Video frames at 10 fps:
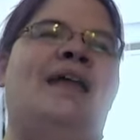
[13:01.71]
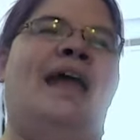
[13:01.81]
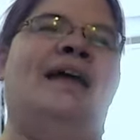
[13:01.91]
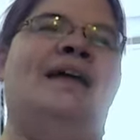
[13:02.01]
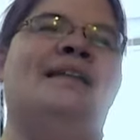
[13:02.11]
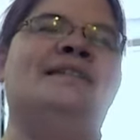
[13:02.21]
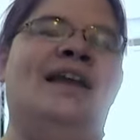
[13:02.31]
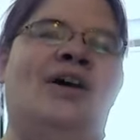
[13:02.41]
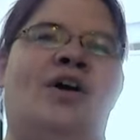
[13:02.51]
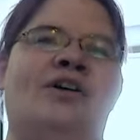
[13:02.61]
And it's
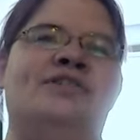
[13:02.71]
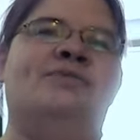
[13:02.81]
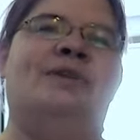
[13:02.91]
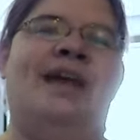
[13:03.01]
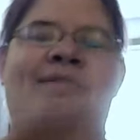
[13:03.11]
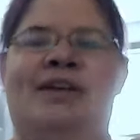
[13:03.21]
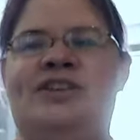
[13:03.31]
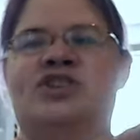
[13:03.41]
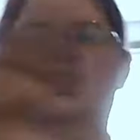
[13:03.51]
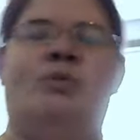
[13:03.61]
kind of hard when you have like
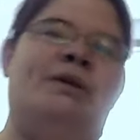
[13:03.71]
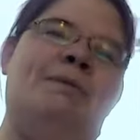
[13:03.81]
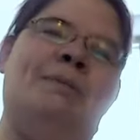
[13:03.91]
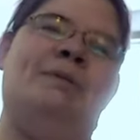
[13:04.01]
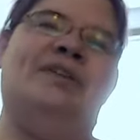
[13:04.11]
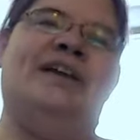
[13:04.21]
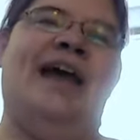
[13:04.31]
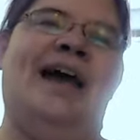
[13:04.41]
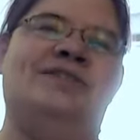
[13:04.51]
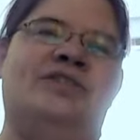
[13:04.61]
so many people in the
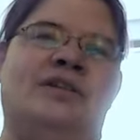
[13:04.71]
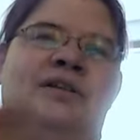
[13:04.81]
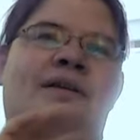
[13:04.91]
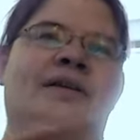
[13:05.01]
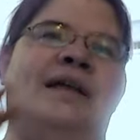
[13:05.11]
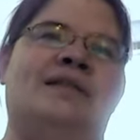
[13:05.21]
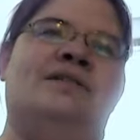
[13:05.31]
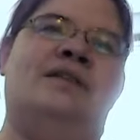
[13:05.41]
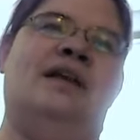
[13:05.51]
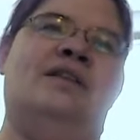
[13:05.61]
cast to get
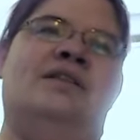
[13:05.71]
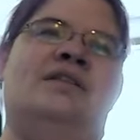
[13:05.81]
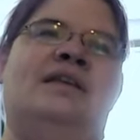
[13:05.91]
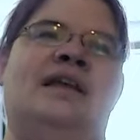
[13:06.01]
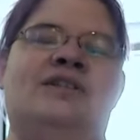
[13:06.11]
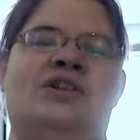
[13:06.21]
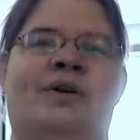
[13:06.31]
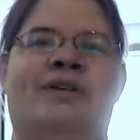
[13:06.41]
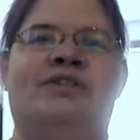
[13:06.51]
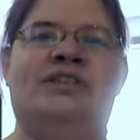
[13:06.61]
to get to know
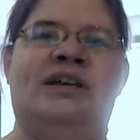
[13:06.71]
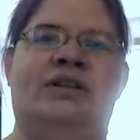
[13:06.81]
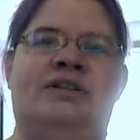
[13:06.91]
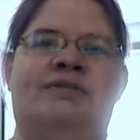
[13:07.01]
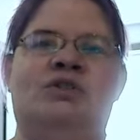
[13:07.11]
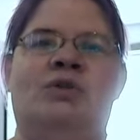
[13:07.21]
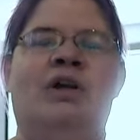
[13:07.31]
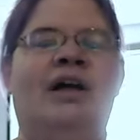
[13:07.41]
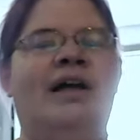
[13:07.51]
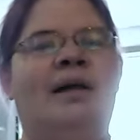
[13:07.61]
every single individual,
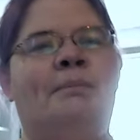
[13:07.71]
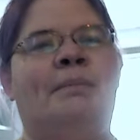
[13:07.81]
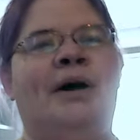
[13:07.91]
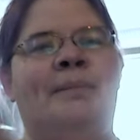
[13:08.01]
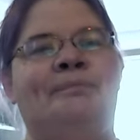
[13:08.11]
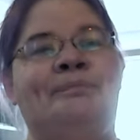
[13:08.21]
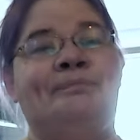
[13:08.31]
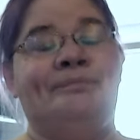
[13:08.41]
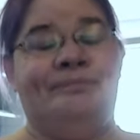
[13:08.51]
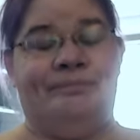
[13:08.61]
but
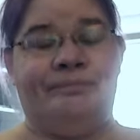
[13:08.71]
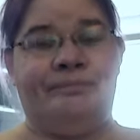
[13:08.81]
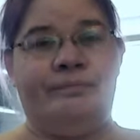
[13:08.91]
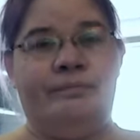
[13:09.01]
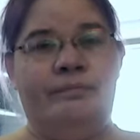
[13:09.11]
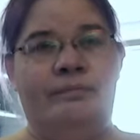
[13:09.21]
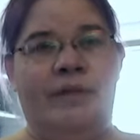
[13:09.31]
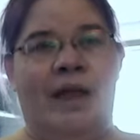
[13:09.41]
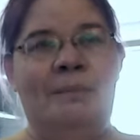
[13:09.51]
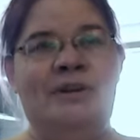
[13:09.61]

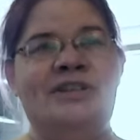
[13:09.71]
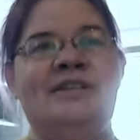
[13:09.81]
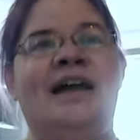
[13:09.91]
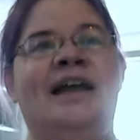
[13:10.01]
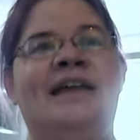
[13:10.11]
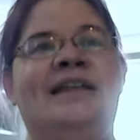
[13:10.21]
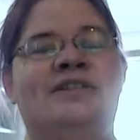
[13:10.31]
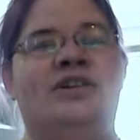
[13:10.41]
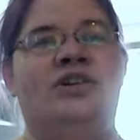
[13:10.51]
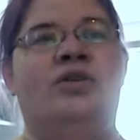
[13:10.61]
but just to kind of get
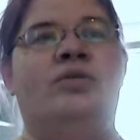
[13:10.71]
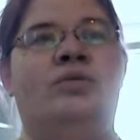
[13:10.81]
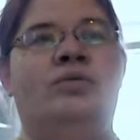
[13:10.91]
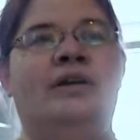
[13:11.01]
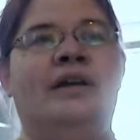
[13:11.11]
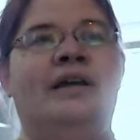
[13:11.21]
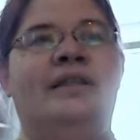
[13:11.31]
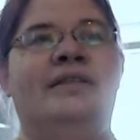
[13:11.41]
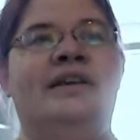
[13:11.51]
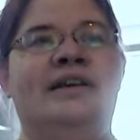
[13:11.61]
to know
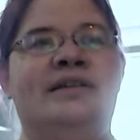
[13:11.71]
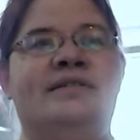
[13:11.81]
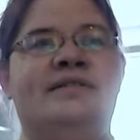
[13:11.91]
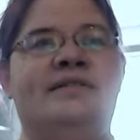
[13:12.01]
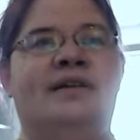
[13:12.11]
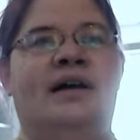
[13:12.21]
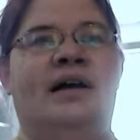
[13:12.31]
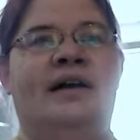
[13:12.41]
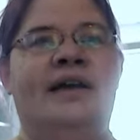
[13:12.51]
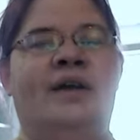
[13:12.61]
these
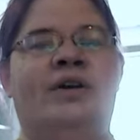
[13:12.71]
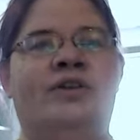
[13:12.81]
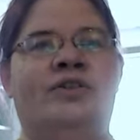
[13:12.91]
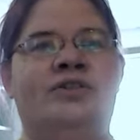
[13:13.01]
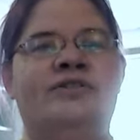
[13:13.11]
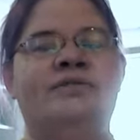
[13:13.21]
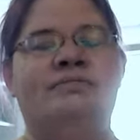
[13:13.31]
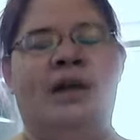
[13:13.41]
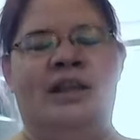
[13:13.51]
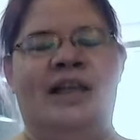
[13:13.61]
uh, characters,
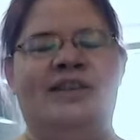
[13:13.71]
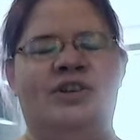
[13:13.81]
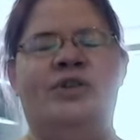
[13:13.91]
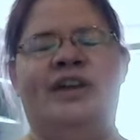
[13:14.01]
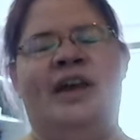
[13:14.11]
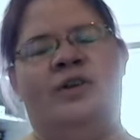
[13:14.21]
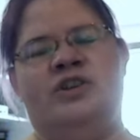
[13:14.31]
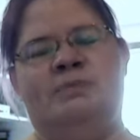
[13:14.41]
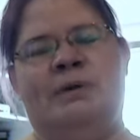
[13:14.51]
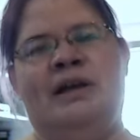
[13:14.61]
uh, not to know the
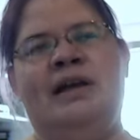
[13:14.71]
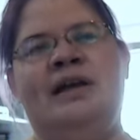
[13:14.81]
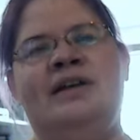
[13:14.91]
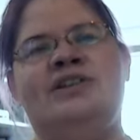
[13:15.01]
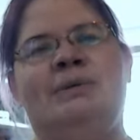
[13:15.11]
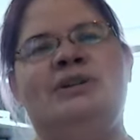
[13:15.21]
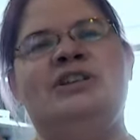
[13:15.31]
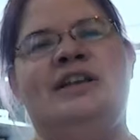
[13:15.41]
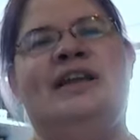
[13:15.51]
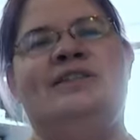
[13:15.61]
characters, but so much
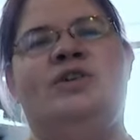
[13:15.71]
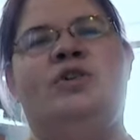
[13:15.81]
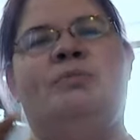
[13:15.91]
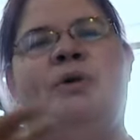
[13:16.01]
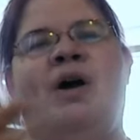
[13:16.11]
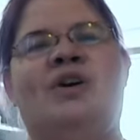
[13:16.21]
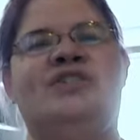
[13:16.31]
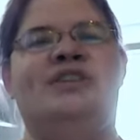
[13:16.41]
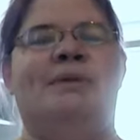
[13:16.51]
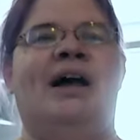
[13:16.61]
to get to know the
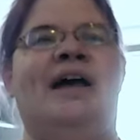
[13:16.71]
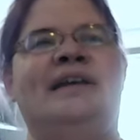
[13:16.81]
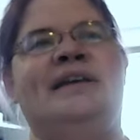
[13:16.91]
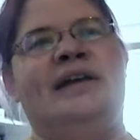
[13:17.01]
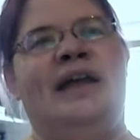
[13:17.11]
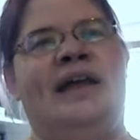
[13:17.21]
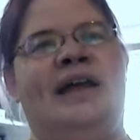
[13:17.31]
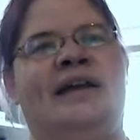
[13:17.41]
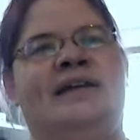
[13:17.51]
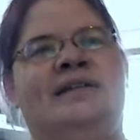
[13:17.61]
bureaucracy behind it
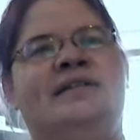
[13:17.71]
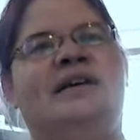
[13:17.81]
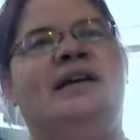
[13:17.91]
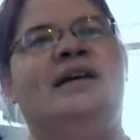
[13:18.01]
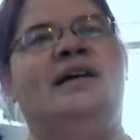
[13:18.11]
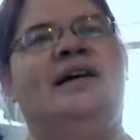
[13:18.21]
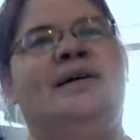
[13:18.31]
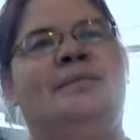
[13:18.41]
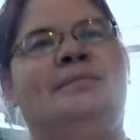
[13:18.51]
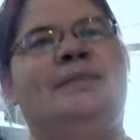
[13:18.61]
and
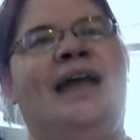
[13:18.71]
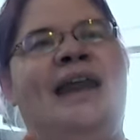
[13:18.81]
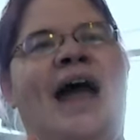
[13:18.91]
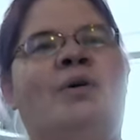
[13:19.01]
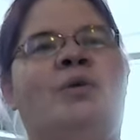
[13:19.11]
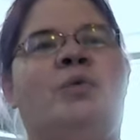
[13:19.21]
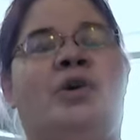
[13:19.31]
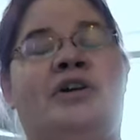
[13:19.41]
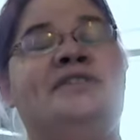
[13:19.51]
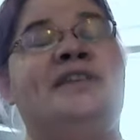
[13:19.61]
um, and how it
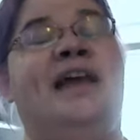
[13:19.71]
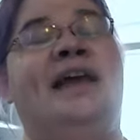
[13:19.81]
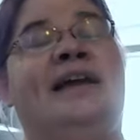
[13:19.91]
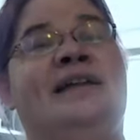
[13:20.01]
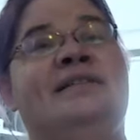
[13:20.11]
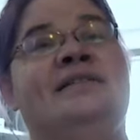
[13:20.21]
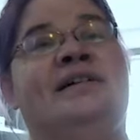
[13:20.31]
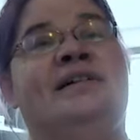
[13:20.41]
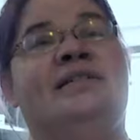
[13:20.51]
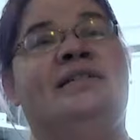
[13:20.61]
works and
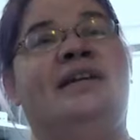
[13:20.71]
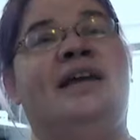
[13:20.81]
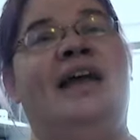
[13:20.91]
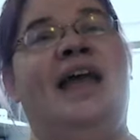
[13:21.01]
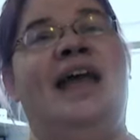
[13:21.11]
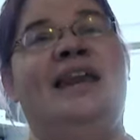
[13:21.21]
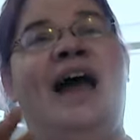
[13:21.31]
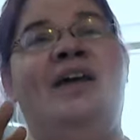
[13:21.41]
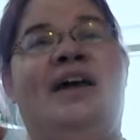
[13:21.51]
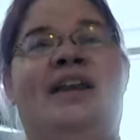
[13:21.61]
uh, and
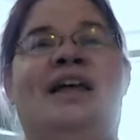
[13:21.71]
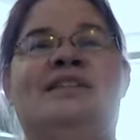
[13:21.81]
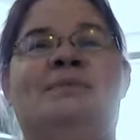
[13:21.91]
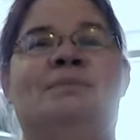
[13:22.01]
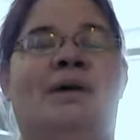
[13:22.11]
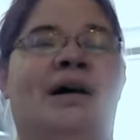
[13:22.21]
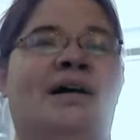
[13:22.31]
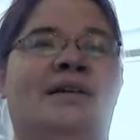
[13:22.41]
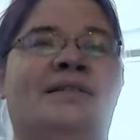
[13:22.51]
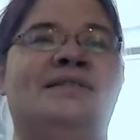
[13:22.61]
how that ends up
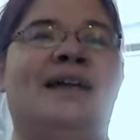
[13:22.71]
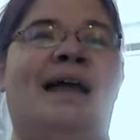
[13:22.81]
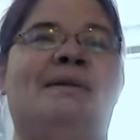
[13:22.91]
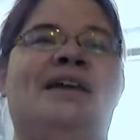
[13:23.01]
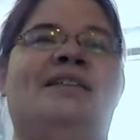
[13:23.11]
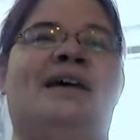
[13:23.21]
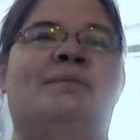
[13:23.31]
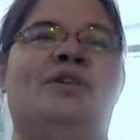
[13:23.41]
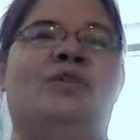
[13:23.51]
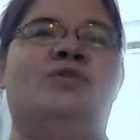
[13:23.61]
uh, stymieing them
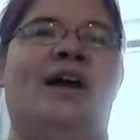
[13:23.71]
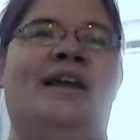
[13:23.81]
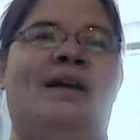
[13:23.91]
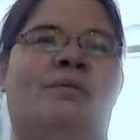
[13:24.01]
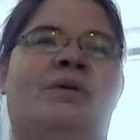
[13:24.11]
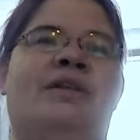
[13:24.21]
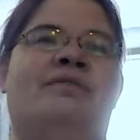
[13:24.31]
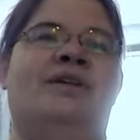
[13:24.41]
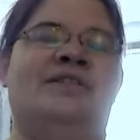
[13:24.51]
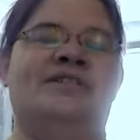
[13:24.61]
when they're trying to get rid
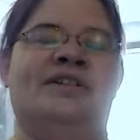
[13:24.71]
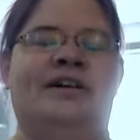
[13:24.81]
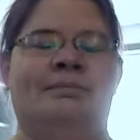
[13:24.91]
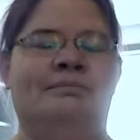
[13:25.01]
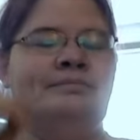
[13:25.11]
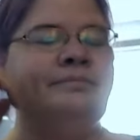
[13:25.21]
of Godzilla.